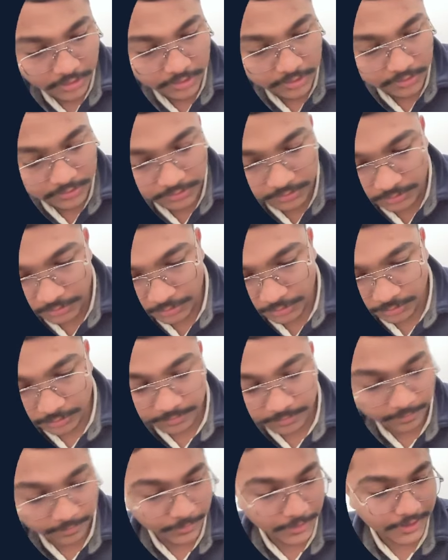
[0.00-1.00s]
So
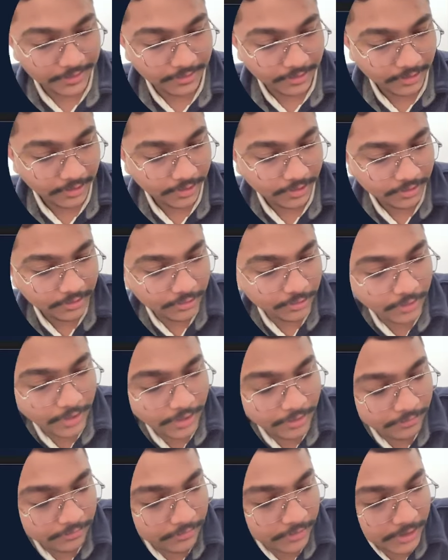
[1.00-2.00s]
basically you
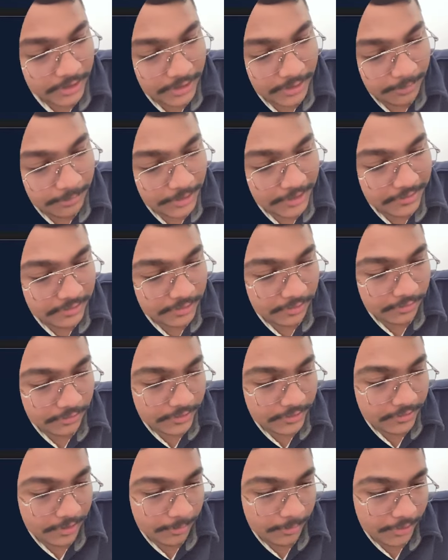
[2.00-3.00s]
have very big
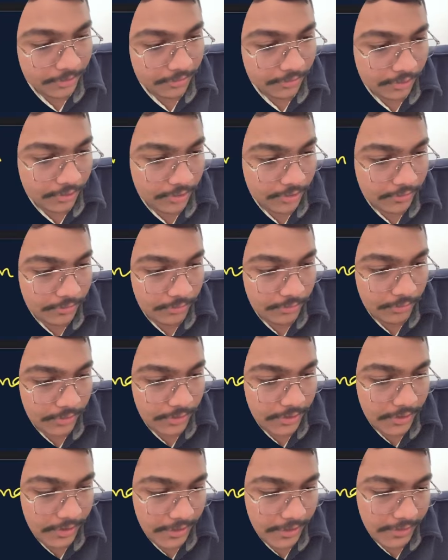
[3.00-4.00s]
service Amazon, so
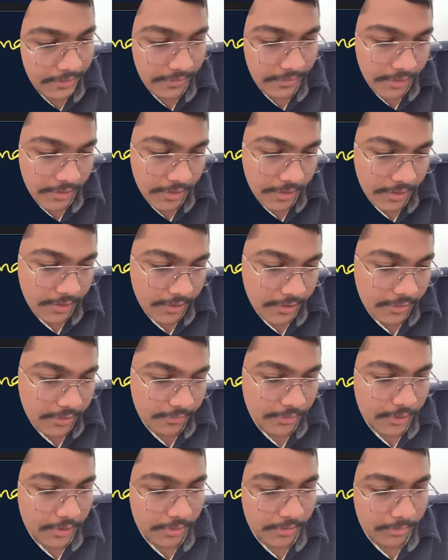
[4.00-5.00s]
it has
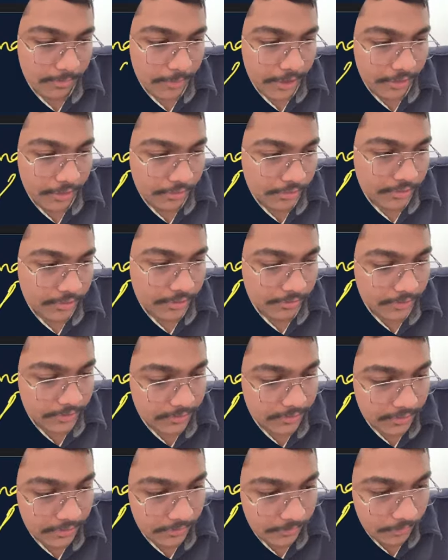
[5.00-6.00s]
different
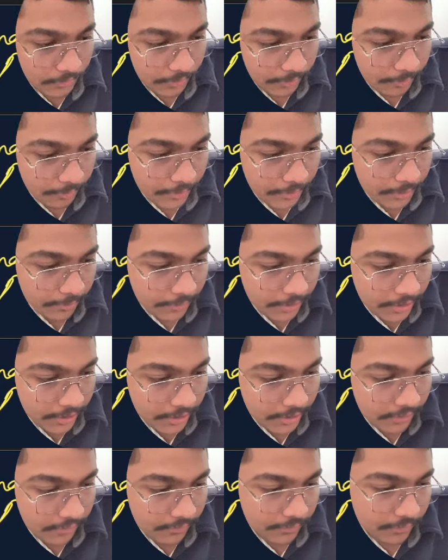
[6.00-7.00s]
microservices for
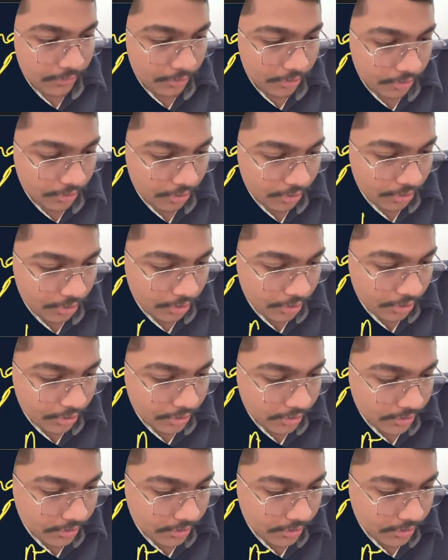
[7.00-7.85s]
payment, for auth,